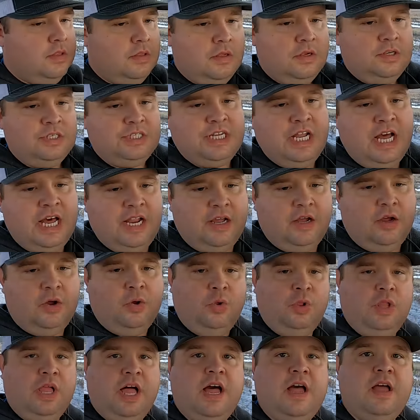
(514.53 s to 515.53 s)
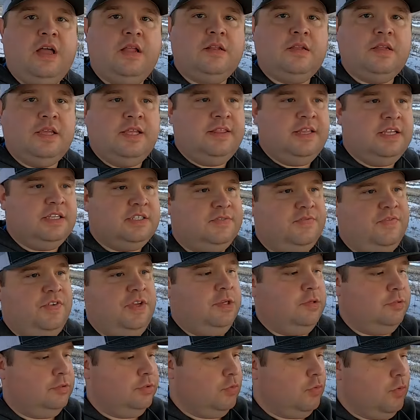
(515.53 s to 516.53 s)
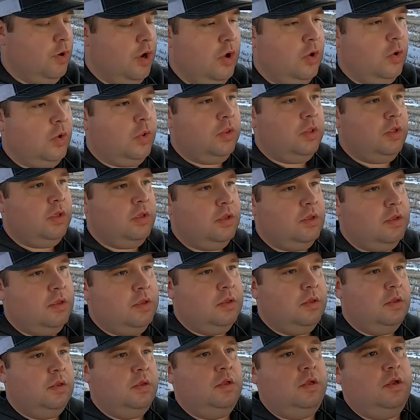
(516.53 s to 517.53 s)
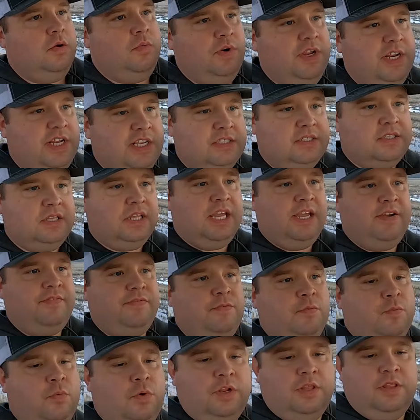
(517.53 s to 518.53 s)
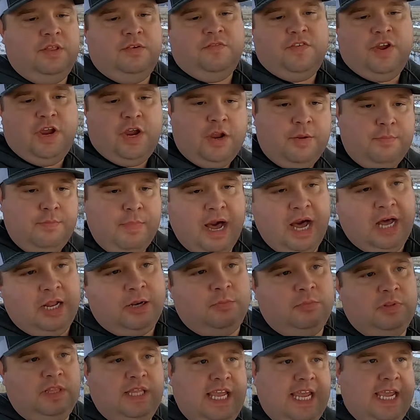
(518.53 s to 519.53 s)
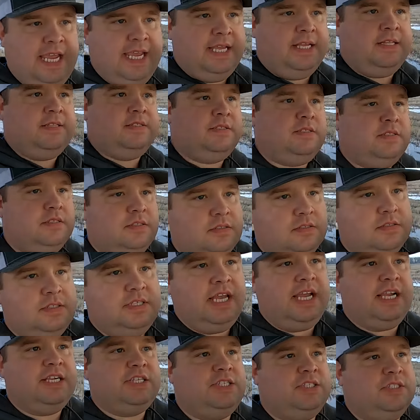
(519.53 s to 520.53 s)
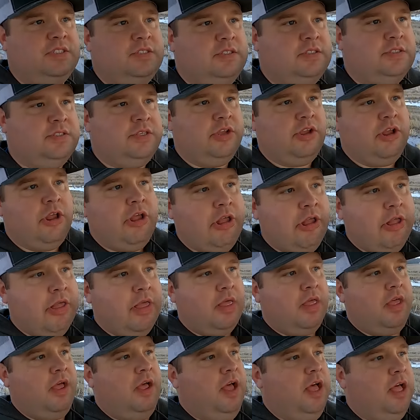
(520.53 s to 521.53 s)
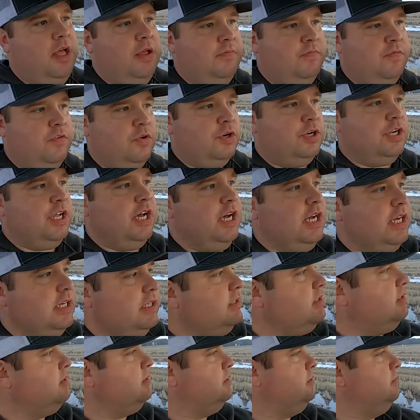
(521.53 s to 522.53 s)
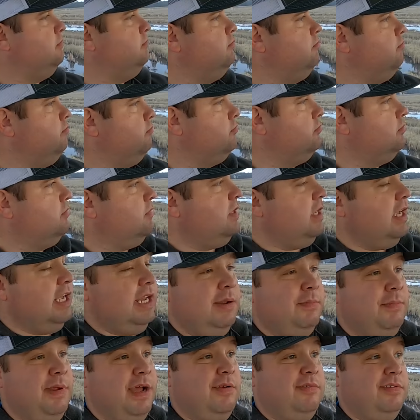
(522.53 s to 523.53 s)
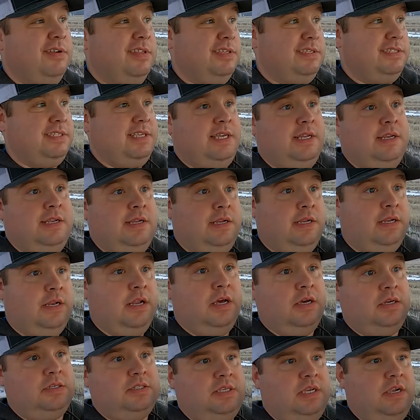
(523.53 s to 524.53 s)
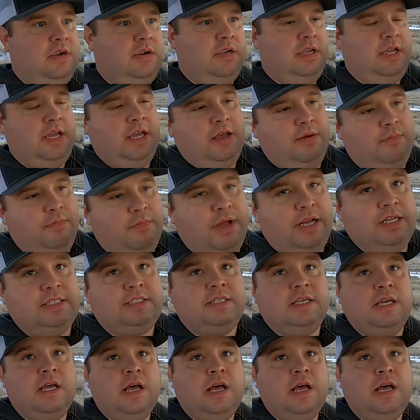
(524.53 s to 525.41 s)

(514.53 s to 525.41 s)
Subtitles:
There's not a whole lot in this field to roll. We just left one of the very bottom lands sections for ducks, and I'm not really seeing any ducks here yet, but